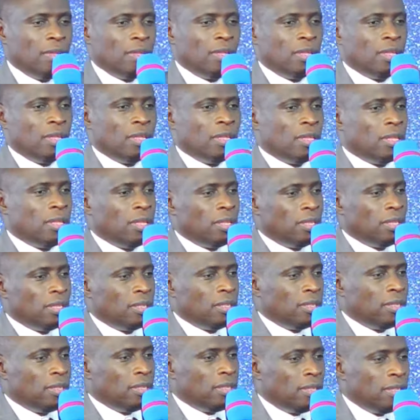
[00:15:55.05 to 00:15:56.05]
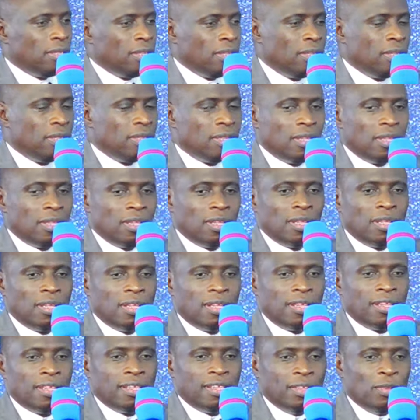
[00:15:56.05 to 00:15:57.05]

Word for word: cult ey'eggwanga lyo